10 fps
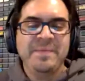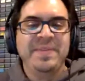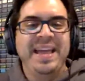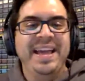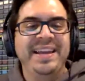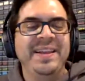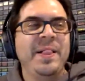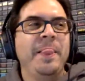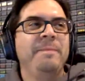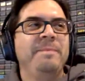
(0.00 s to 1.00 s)
And
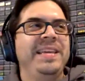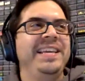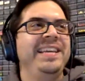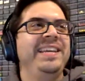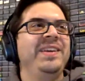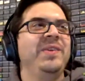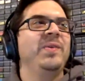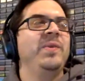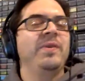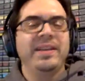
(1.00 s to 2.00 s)
we
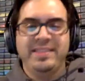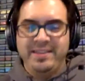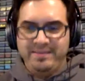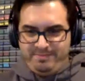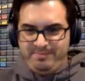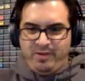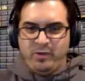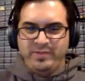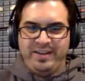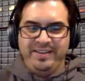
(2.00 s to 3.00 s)
were at the
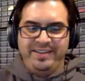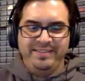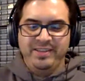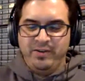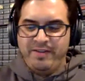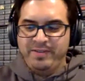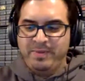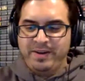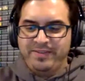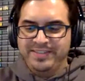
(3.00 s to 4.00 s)
hotel, having
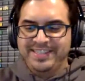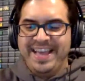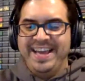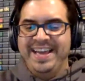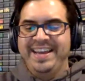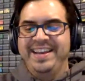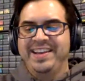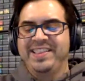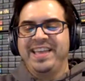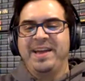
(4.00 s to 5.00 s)
breakfast, and
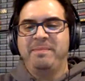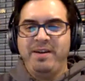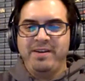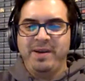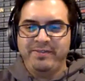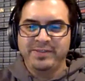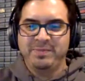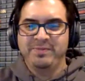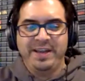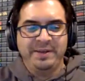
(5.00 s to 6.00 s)
they had a breakfast
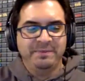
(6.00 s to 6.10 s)
buffet.